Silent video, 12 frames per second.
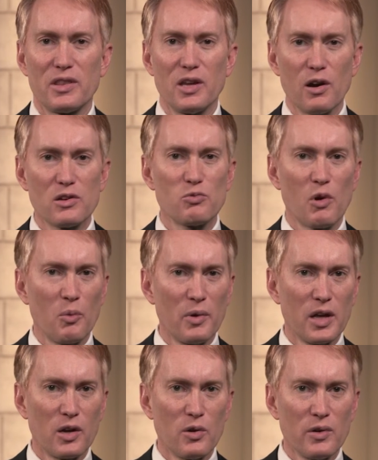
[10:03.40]
the areas where
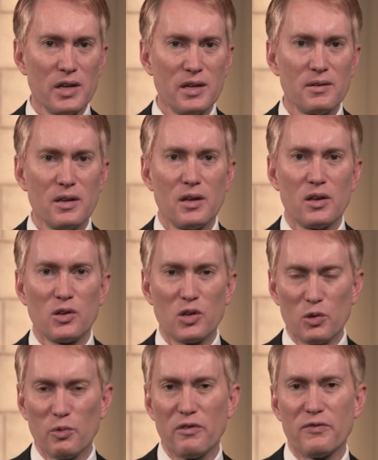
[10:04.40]
we agree,
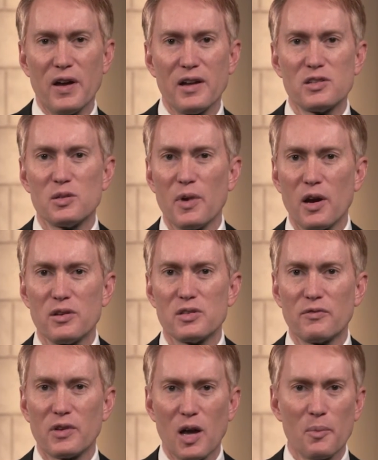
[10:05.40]
could we find some areas
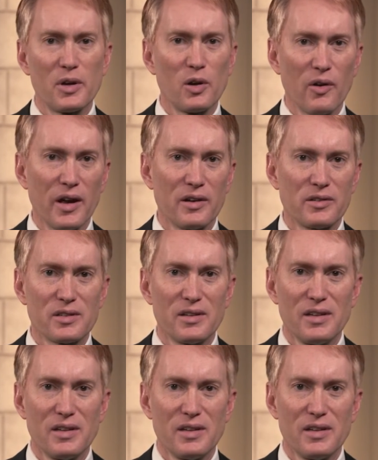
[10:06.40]
of common ground?